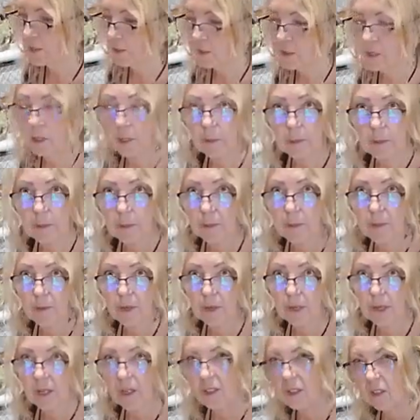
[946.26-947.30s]
a lot of people
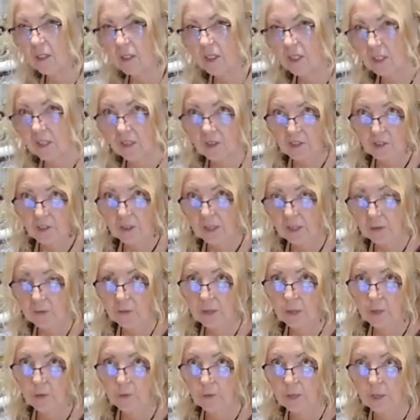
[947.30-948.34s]
think, oh, sauerkraut, and they
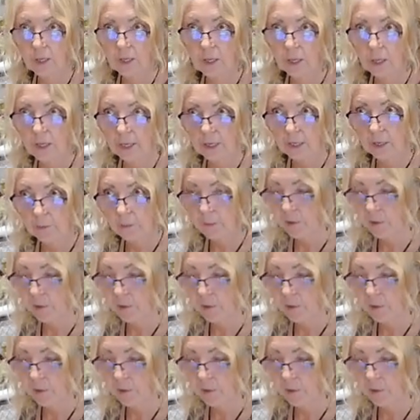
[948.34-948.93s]
don't really like it.